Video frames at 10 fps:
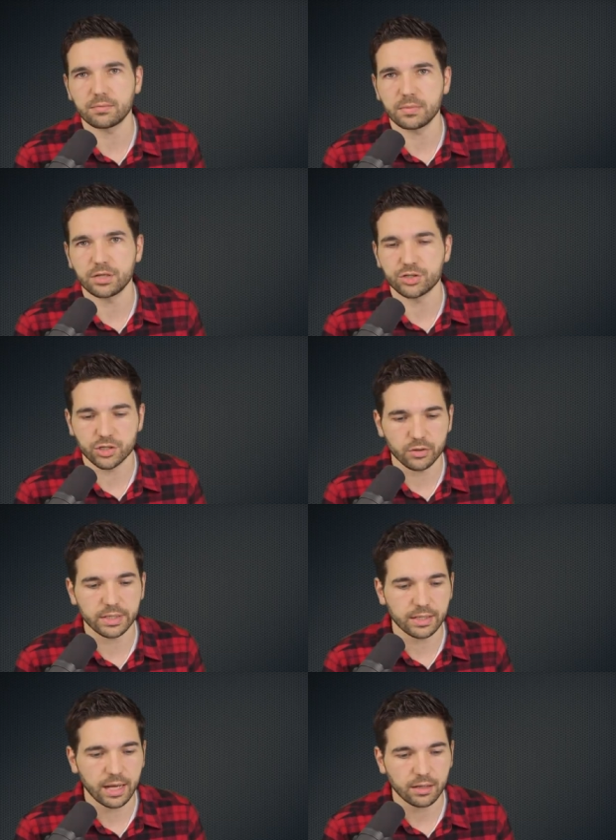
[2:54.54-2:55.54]

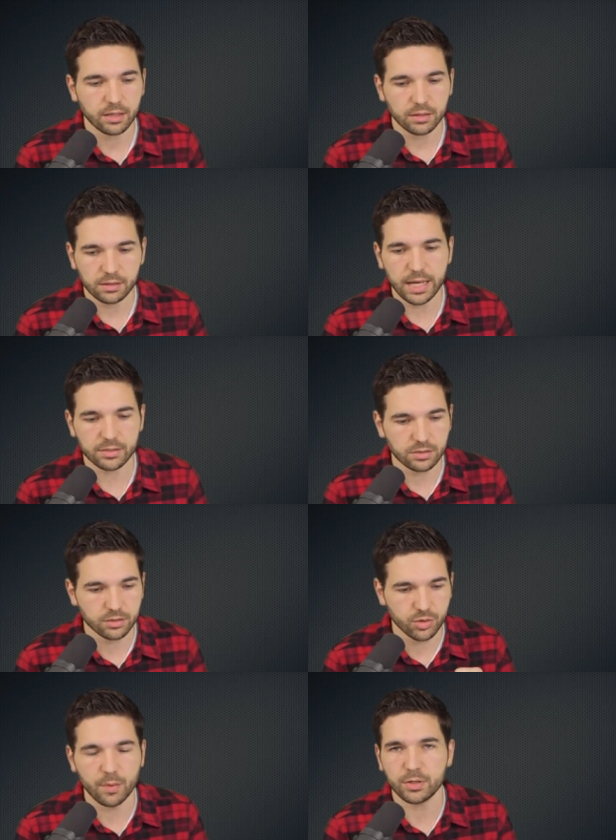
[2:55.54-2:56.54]
ensuring that, yes,
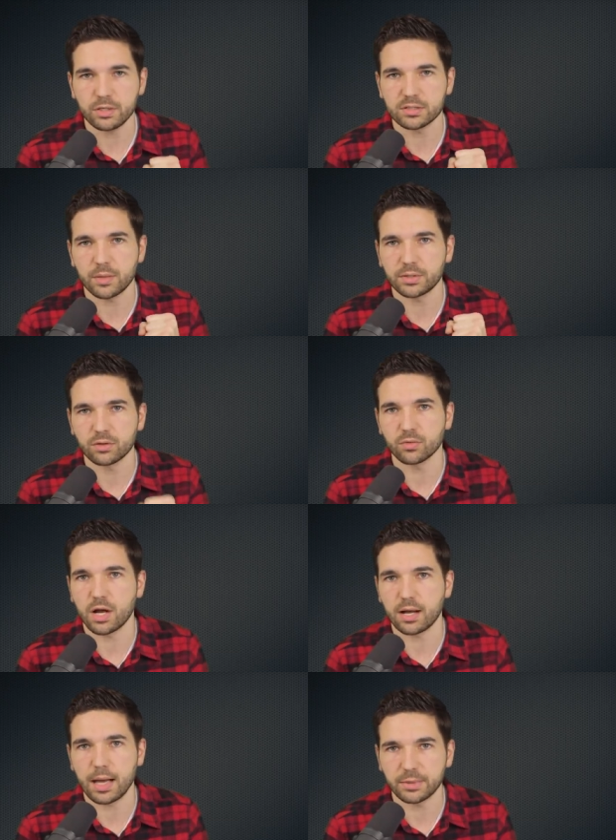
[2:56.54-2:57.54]
Trump, you did something
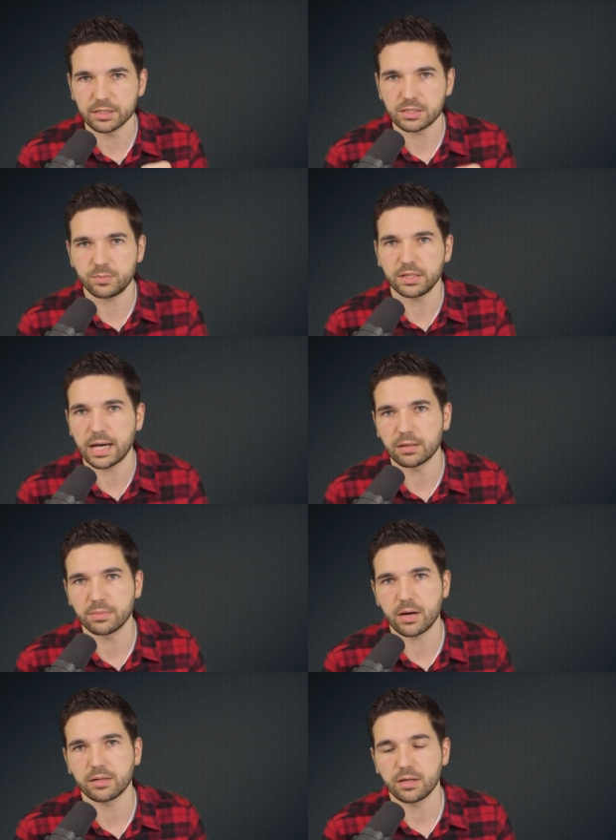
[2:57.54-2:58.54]
wrong. I'm going to speak out
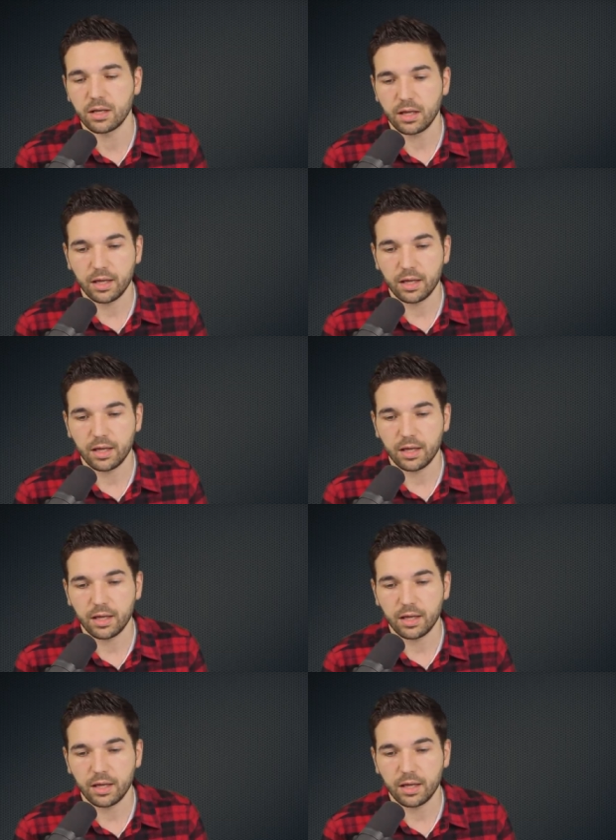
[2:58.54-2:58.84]
about it.